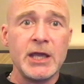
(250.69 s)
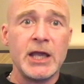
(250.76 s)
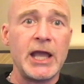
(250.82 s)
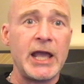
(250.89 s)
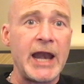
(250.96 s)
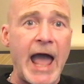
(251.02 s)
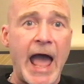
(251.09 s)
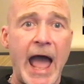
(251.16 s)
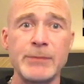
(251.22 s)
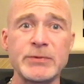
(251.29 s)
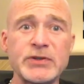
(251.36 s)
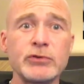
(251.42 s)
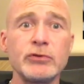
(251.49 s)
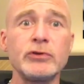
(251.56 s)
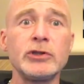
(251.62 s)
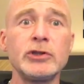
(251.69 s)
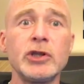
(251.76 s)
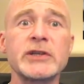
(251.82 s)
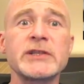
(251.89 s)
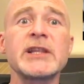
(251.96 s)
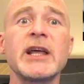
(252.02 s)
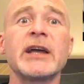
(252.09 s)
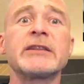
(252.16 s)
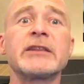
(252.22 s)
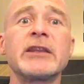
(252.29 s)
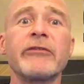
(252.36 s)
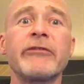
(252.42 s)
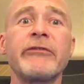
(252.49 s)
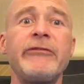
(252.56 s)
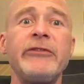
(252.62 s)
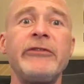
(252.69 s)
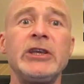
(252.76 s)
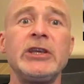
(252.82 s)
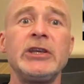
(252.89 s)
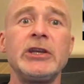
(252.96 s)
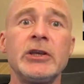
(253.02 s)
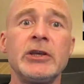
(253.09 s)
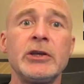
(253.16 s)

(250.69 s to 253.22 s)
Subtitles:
it absolutely looks like their feet